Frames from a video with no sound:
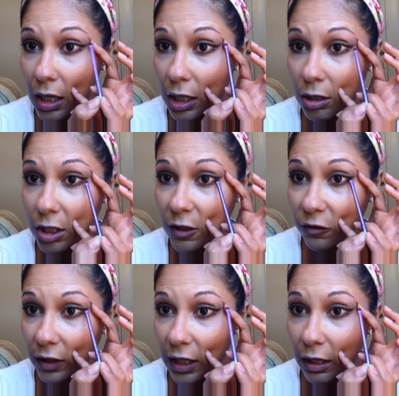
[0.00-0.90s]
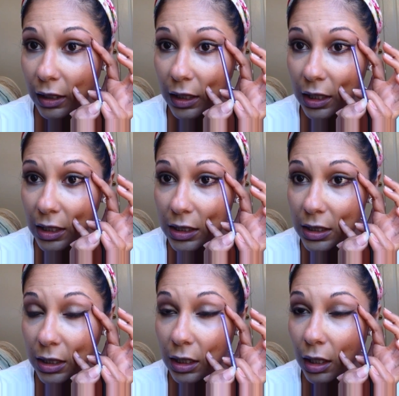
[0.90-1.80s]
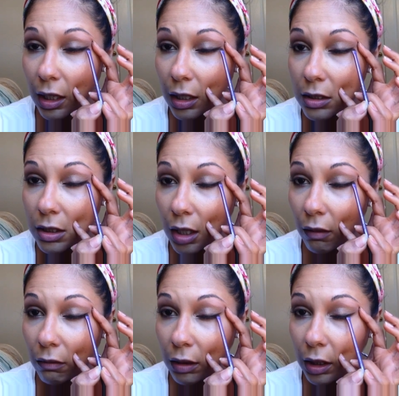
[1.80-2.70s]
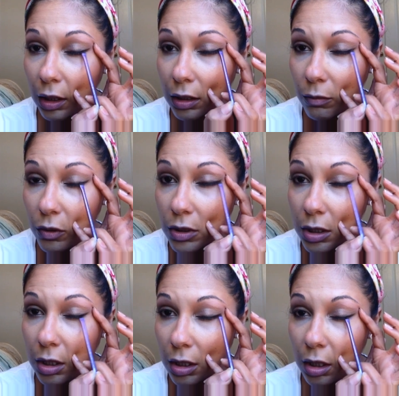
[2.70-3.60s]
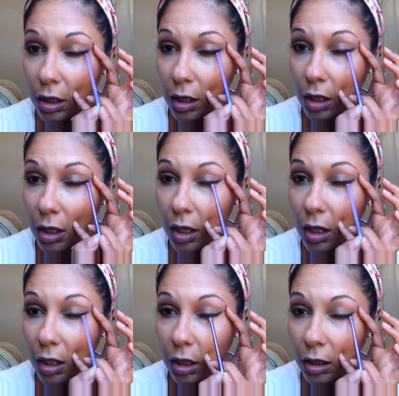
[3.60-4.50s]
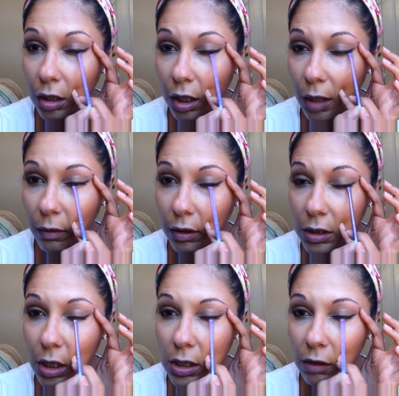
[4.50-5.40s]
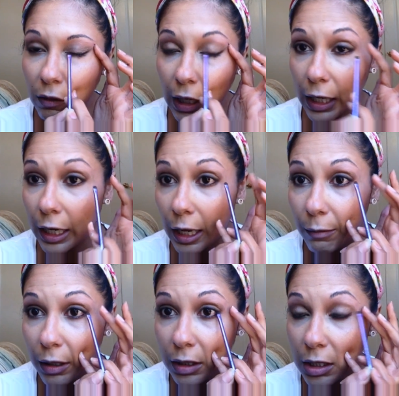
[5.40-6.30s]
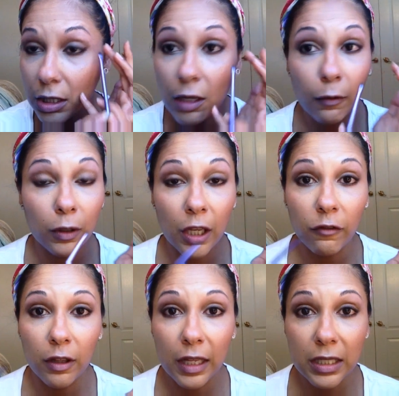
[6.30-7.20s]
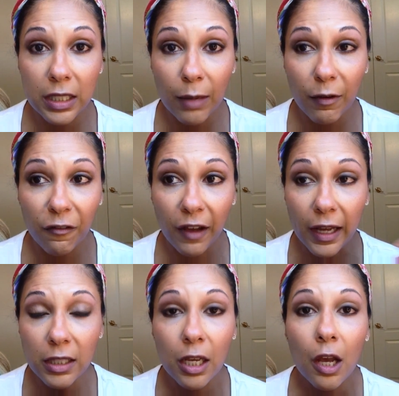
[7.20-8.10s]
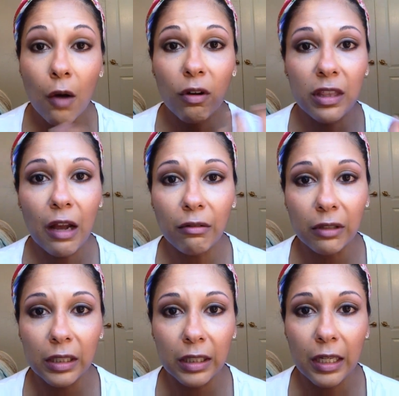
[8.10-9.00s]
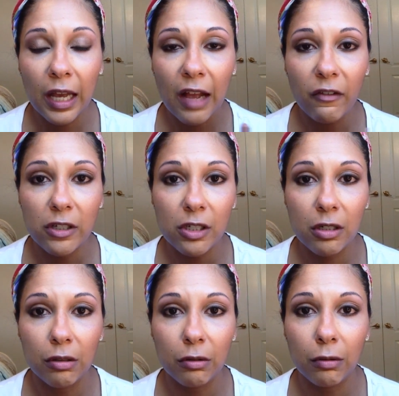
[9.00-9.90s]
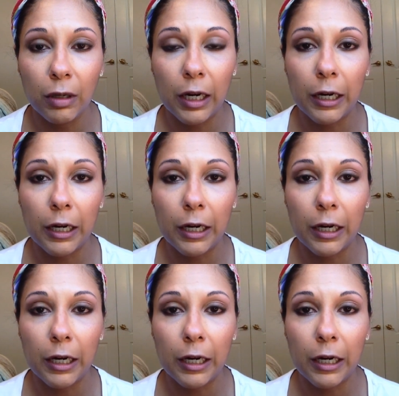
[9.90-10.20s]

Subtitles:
You just flick it out like this, and it's not really like the most labor-intensive cat eye, but just to give you that same effect without really having to